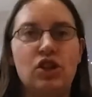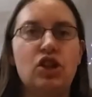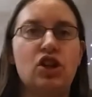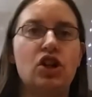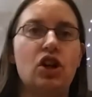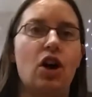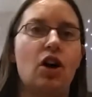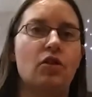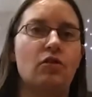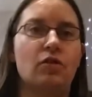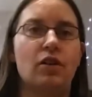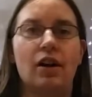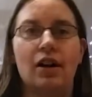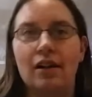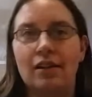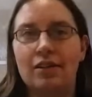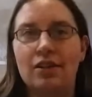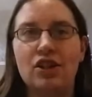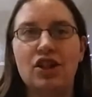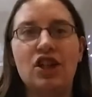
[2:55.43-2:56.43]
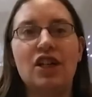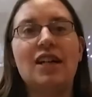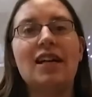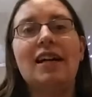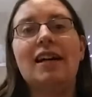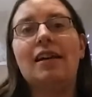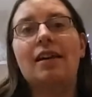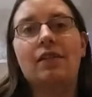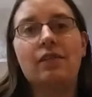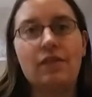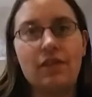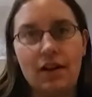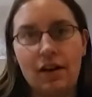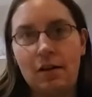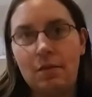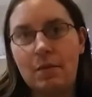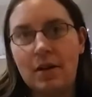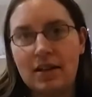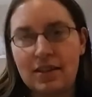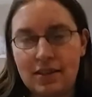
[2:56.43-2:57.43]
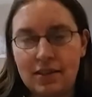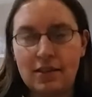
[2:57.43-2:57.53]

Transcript: genre, the gene of them.